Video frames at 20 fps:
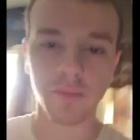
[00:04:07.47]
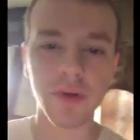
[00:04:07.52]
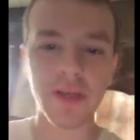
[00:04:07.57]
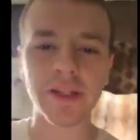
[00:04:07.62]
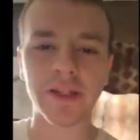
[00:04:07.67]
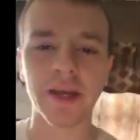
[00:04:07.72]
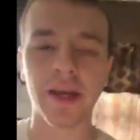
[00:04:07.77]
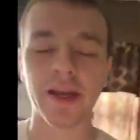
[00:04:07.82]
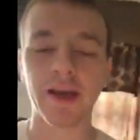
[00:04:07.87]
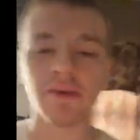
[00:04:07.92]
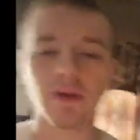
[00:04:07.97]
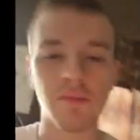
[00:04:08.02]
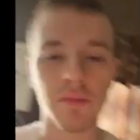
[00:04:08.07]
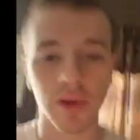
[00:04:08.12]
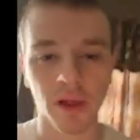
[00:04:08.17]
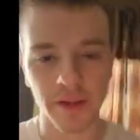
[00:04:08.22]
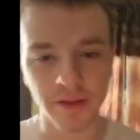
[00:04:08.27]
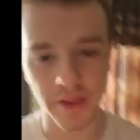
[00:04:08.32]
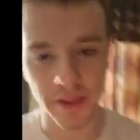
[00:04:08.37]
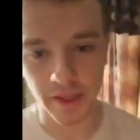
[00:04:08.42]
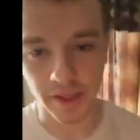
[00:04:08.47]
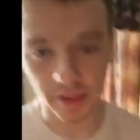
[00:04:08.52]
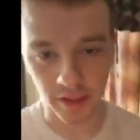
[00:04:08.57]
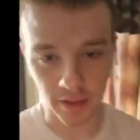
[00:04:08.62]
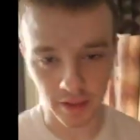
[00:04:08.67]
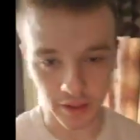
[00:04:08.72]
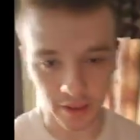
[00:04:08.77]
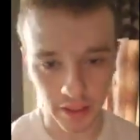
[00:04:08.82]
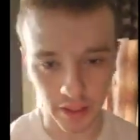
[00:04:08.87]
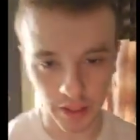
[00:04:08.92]
recently I got my blood
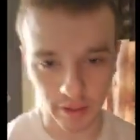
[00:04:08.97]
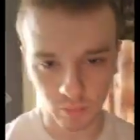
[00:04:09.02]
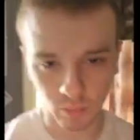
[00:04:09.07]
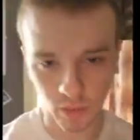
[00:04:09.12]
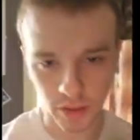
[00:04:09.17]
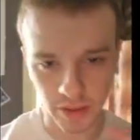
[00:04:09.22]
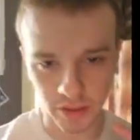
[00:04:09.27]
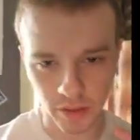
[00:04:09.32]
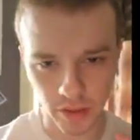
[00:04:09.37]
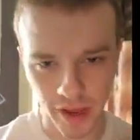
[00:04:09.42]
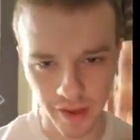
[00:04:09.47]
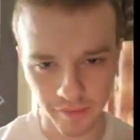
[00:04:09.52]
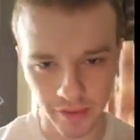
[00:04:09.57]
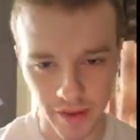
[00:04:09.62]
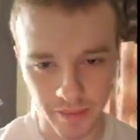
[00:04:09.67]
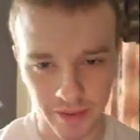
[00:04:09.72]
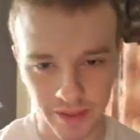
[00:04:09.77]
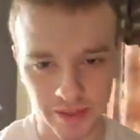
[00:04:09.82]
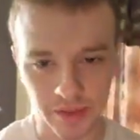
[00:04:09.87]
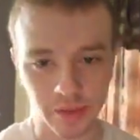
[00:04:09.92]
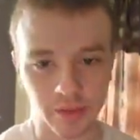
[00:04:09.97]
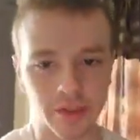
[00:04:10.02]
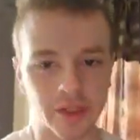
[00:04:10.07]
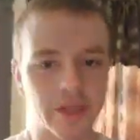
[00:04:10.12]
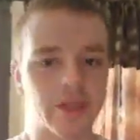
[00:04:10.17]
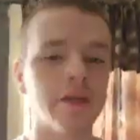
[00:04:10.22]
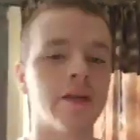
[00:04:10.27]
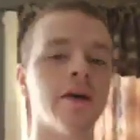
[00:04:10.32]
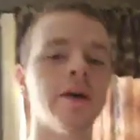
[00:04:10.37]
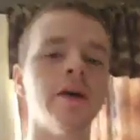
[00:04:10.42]
taken, and when you have
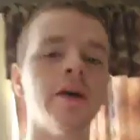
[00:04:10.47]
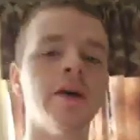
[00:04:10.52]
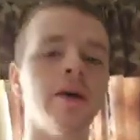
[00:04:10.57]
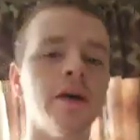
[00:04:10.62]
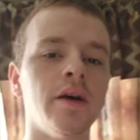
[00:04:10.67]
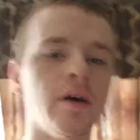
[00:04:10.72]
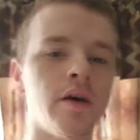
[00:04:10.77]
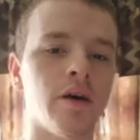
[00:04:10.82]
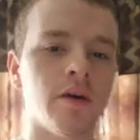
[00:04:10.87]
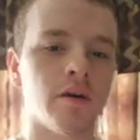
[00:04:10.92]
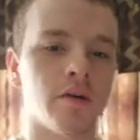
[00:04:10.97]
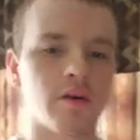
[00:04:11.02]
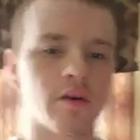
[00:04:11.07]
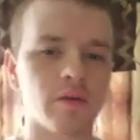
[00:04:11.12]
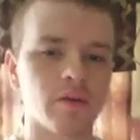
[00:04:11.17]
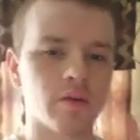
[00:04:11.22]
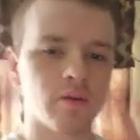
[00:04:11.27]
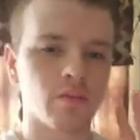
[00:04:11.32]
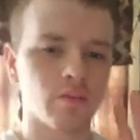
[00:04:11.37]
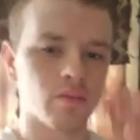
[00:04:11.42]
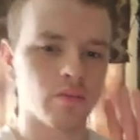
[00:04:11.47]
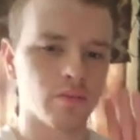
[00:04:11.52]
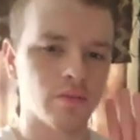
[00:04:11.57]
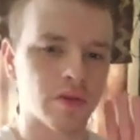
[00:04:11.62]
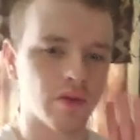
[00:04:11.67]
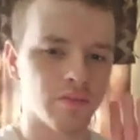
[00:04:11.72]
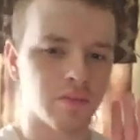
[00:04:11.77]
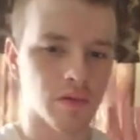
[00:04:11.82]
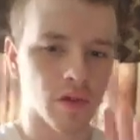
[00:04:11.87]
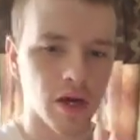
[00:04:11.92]
MSUD,
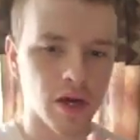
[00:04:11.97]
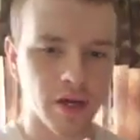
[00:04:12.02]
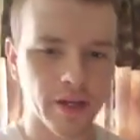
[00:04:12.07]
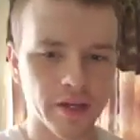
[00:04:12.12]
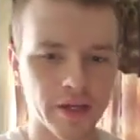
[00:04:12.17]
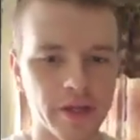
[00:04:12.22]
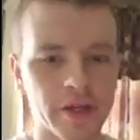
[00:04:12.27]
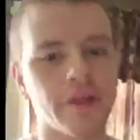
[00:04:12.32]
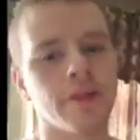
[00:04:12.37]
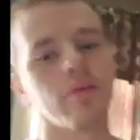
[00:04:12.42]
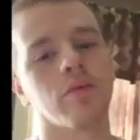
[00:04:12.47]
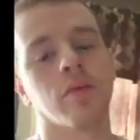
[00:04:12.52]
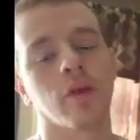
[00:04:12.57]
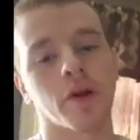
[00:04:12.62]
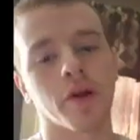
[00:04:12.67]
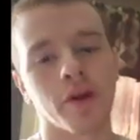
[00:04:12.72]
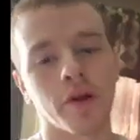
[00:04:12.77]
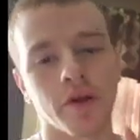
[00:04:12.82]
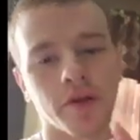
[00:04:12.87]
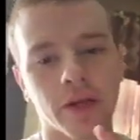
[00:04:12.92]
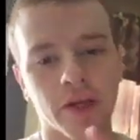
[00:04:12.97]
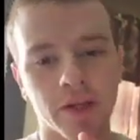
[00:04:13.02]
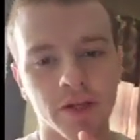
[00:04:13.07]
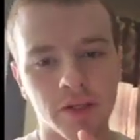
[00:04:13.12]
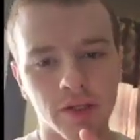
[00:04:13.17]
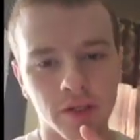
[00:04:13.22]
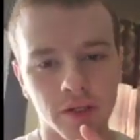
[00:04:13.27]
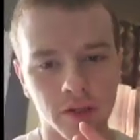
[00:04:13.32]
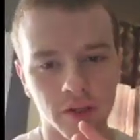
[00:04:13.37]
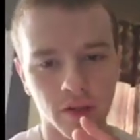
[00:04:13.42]
the blood is where you
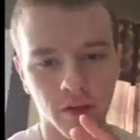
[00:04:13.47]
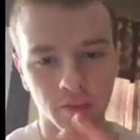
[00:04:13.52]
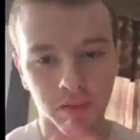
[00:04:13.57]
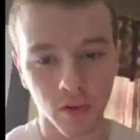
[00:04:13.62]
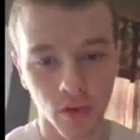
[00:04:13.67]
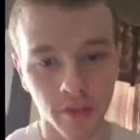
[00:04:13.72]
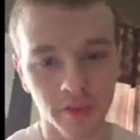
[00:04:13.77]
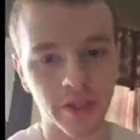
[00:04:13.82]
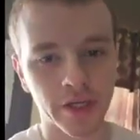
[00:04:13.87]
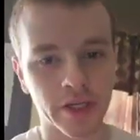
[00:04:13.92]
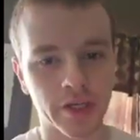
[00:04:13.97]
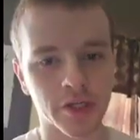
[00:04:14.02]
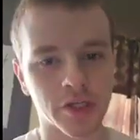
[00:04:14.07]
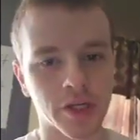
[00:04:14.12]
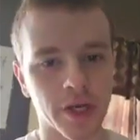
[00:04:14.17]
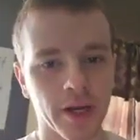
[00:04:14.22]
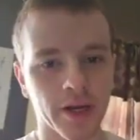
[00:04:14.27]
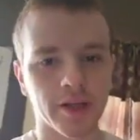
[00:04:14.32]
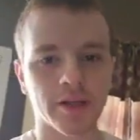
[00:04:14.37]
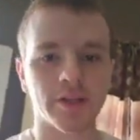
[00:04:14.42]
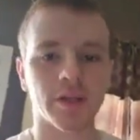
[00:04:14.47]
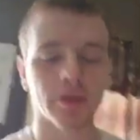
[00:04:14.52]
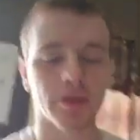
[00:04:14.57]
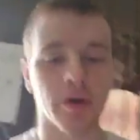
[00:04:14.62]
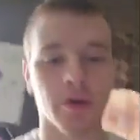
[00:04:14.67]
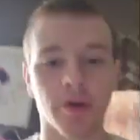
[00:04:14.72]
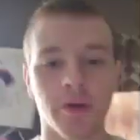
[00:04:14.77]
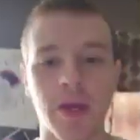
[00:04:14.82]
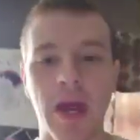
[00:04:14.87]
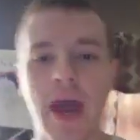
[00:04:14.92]
get the protein checked.
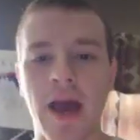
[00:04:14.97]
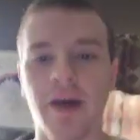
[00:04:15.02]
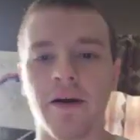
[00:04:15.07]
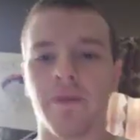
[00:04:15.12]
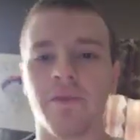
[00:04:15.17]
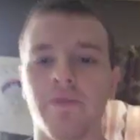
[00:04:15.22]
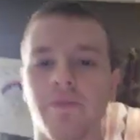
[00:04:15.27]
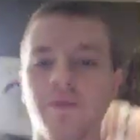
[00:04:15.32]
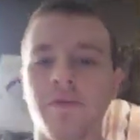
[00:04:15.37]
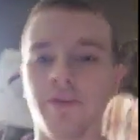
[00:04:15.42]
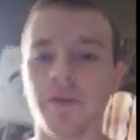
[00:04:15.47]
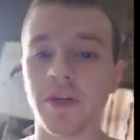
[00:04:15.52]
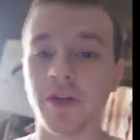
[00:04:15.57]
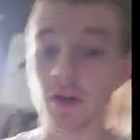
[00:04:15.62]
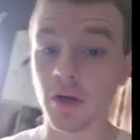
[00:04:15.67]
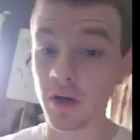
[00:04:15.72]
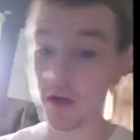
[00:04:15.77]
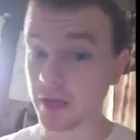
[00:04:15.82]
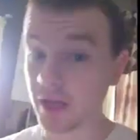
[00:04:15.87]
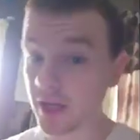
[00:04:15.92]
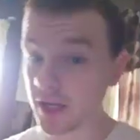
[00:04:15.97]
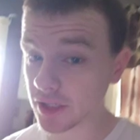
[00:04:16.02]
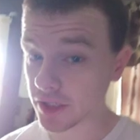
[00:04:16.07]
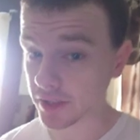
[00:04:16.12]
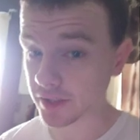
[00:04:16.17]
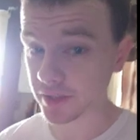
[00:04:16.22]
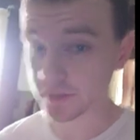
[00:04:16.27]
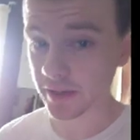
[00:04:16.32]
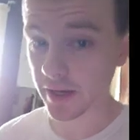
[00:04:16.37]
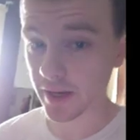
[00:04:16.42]
You have
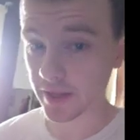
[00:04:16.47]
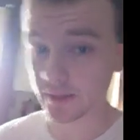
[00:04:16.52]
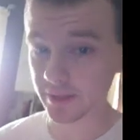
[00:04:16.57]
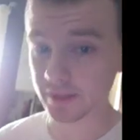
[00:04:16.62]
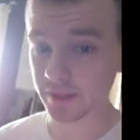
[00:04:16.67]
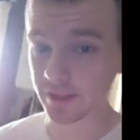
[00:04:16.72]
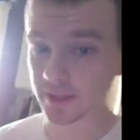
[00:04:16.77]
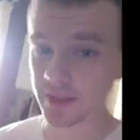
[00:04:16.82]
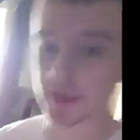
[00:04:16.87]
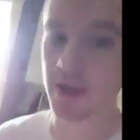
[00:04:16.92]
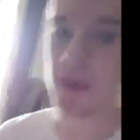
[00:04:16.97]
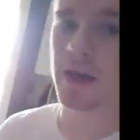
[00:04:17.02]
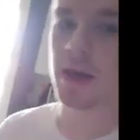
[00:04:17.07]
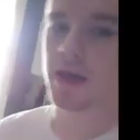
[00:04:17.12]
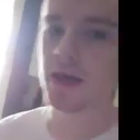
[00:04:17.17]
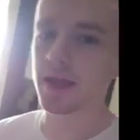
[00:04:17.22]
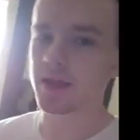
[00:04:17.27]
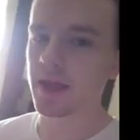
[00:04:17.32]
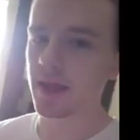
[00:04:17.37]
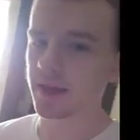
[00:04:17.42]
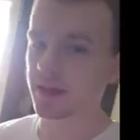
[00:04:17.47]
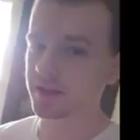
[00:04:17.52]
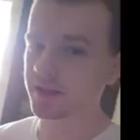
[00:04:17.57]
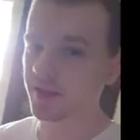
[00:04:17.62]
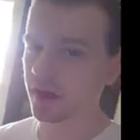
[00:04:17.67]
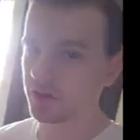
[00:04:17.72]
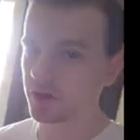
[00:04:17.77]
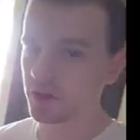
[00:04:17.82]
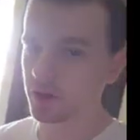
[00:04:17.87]
urination tests that can tell